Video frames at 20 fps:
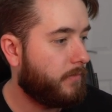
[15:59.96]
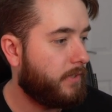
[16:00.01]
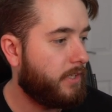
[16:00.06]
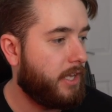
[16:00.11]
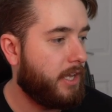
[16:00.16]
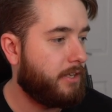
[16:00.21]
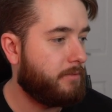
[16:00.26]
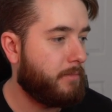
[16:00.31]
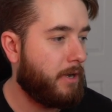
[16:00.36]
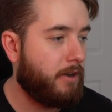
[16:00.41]

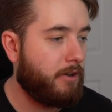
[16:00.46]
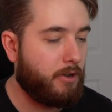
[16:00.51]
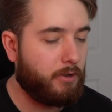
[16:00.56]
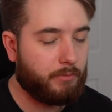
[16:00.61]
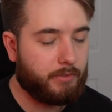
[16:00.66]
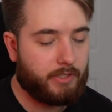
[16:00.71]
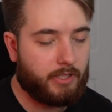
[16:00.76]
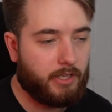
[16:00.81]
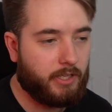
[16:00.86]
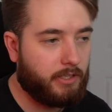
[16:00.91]
yeah, Mario
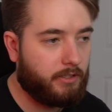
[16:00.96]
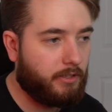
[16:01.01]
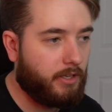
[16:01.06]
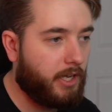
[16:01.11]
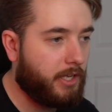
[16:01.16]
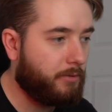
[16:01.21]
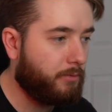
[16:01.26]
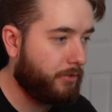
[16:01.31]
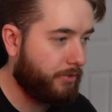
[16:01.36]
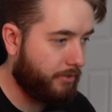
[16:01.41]
was there. No,
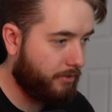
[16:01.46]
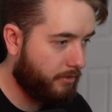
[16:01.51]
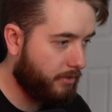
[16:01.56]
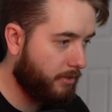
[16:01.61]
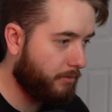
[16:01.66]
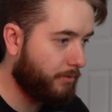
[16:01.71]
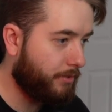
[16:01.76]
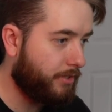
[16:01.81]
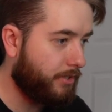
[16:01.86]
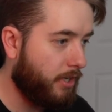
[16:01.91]
nah, he wasn't.
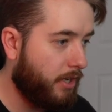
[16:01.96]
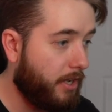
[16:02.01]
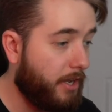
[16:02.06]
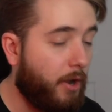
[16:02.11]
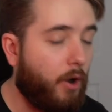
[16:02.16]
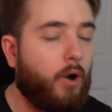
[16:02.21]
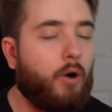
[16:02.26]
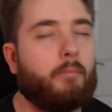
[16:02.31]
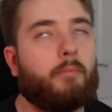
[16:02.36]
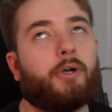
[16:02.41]
It was. Uh,
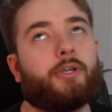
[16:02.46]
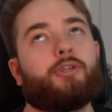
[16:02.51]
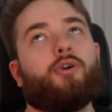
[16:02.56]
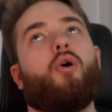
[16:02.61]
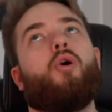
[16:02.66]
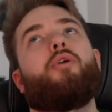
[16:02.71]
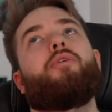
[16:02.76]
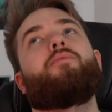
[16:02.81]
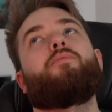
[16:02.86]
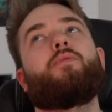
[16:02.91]
oh my
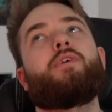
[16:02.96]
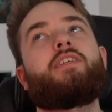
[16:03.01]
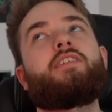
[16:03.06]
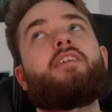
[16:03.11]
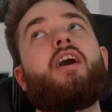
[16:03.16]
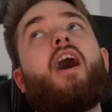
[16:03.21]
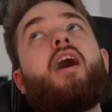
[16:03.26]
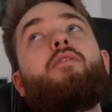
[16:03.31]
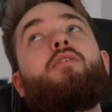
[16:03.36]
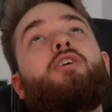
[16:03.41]
god, we
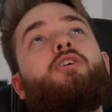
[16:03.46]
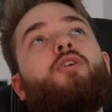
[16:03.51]
started